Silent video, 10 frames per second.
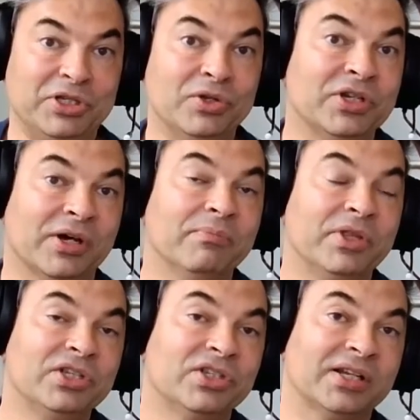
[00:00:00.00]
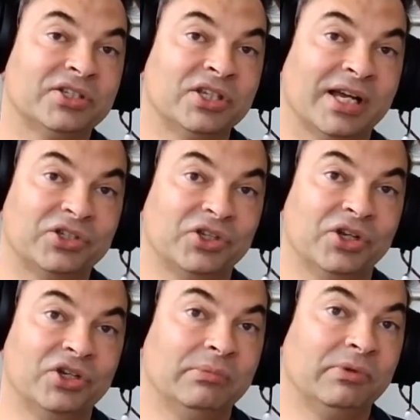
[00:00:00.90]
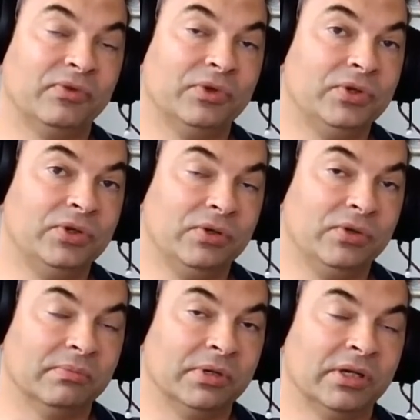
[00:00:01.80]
you tell them the exact attacks you're going to do before you do them.